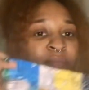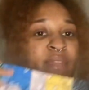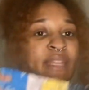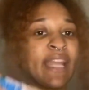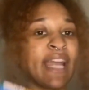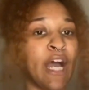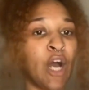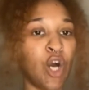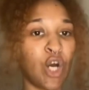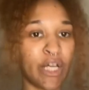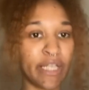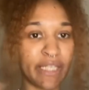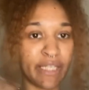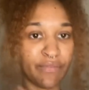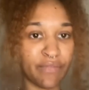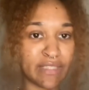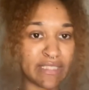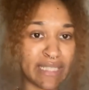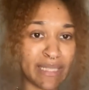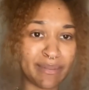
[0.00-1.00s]
Got all
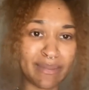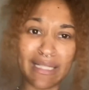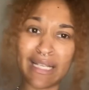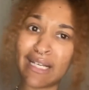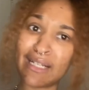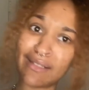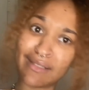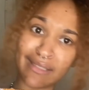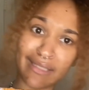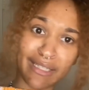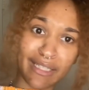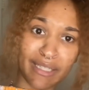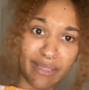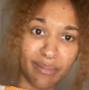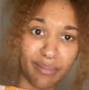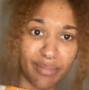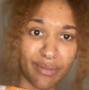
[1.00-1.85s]
different types of colors in it.